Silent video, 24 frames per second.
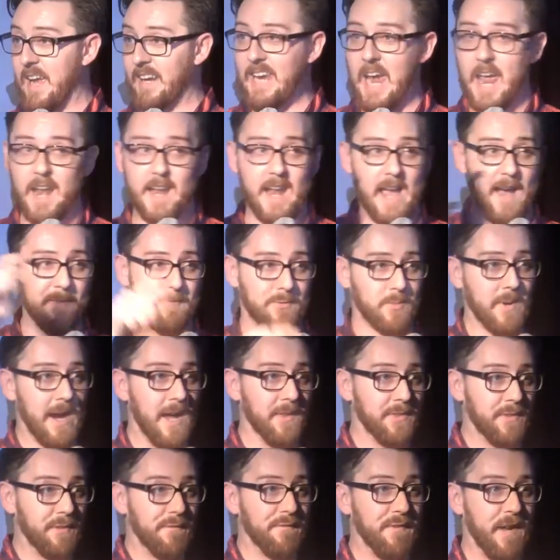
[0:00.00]
Again, after I
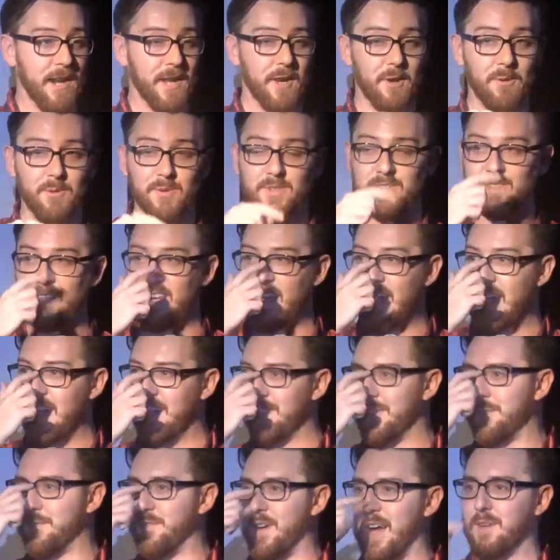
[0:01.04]
had the fella who was the,
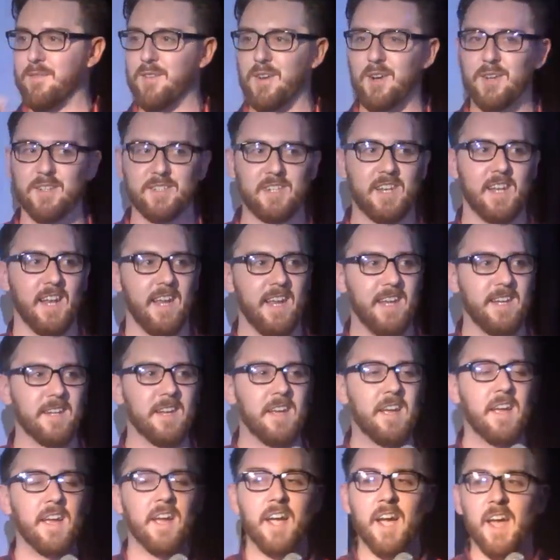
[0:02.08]
uh, the five years clean.
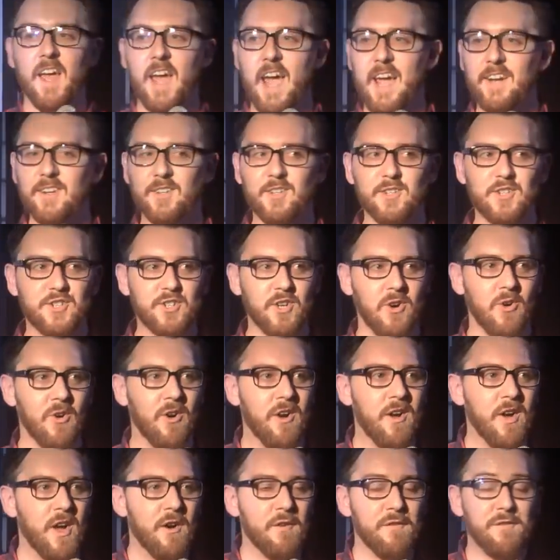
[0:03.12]
End of the
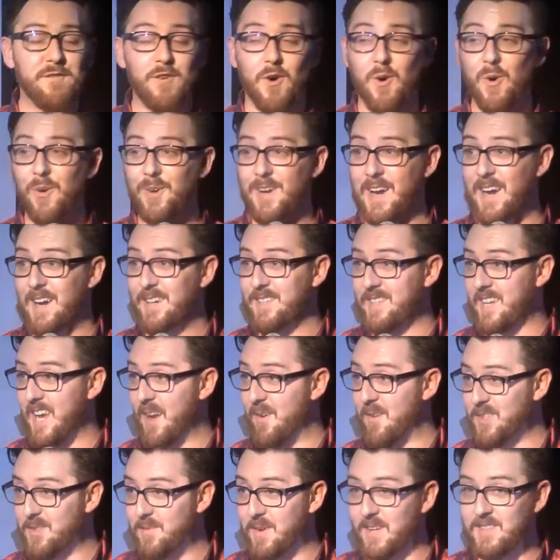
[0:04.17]
show, four guys came
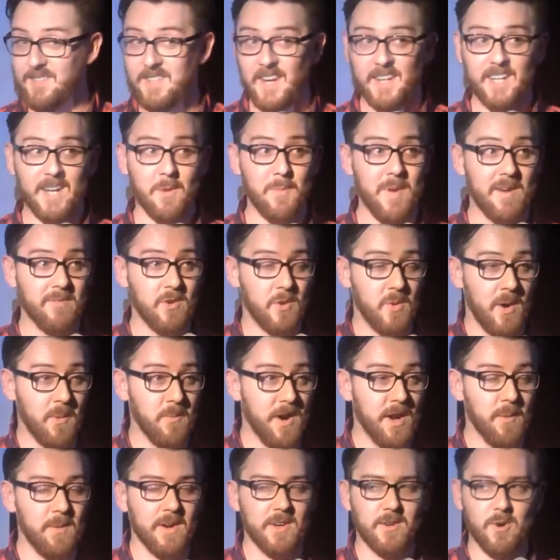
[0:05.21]
up to me and said, can we have a quick
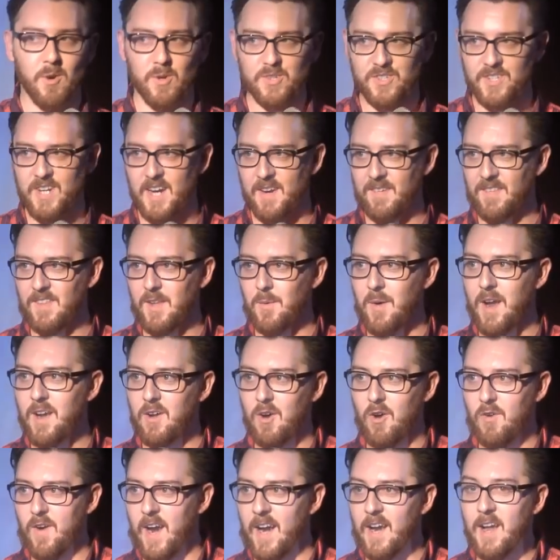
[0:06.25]
word? I went, of course you can. They went,
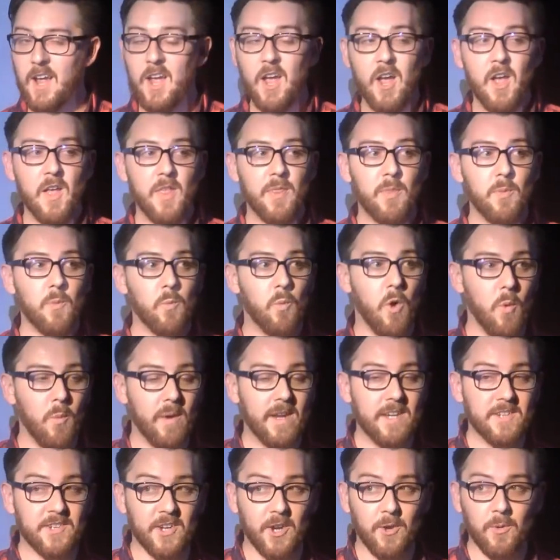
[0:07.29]
all right what
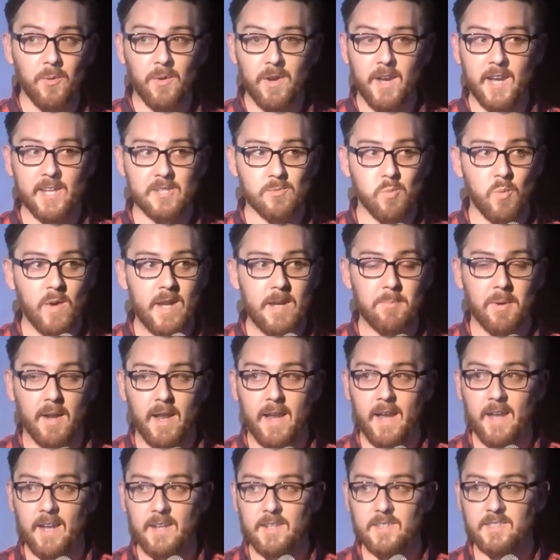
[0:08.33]
we do is we
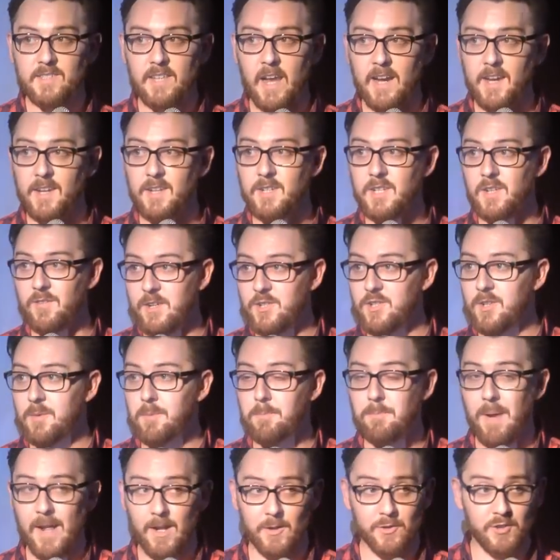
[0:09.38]
play second division
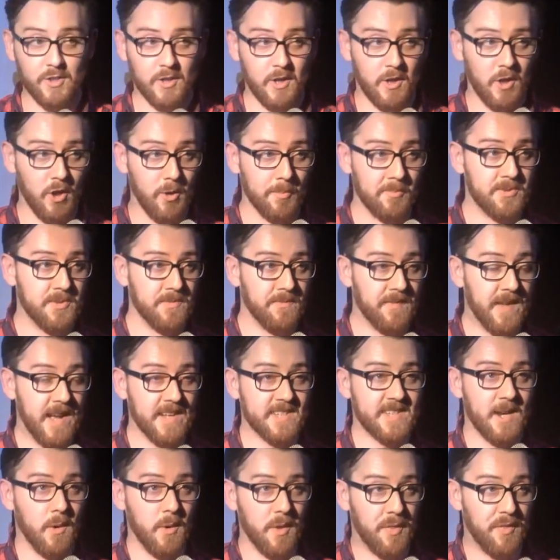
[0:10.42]
Belgian clubs.
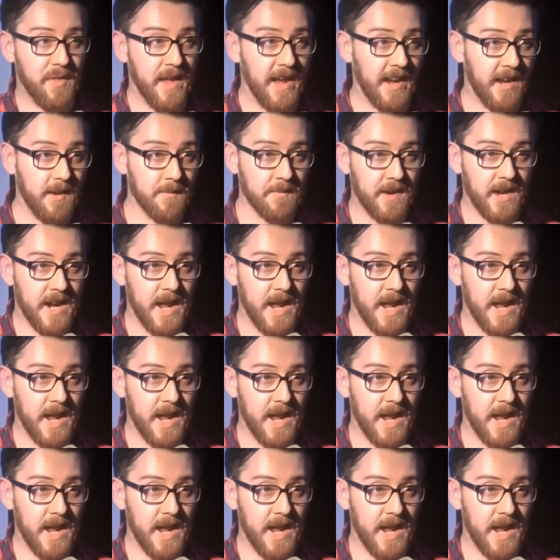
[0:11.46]
That's our thing.